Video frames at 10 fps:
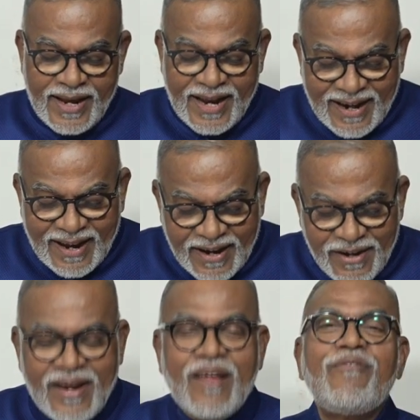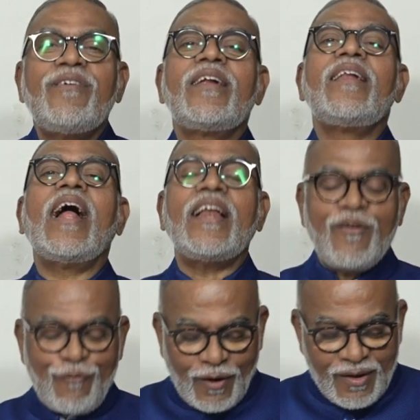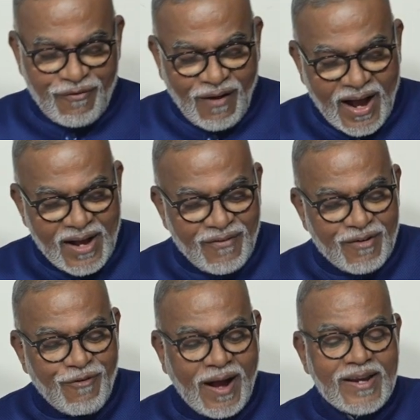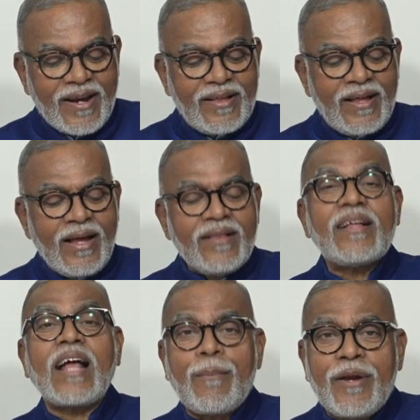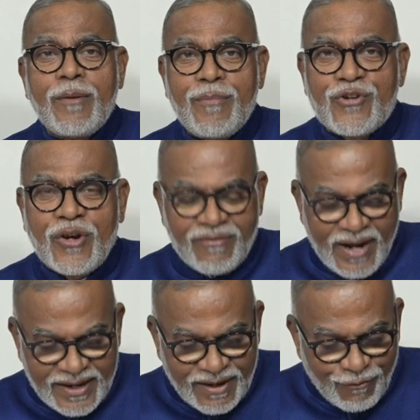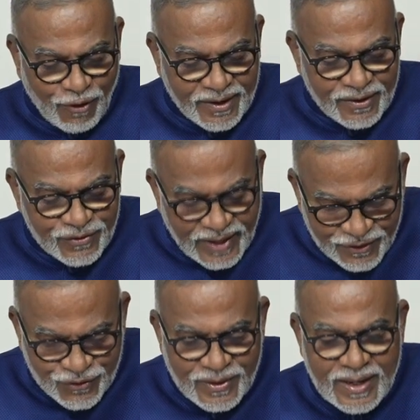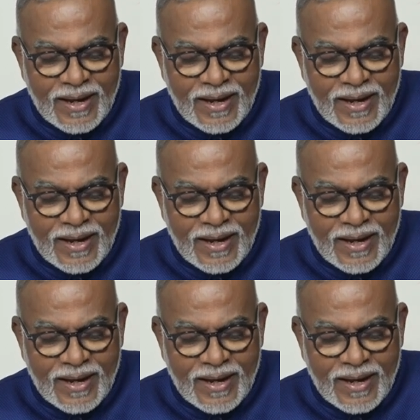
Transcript: in Indian effort in 1945, and finally the Cabinet Mission of 1946.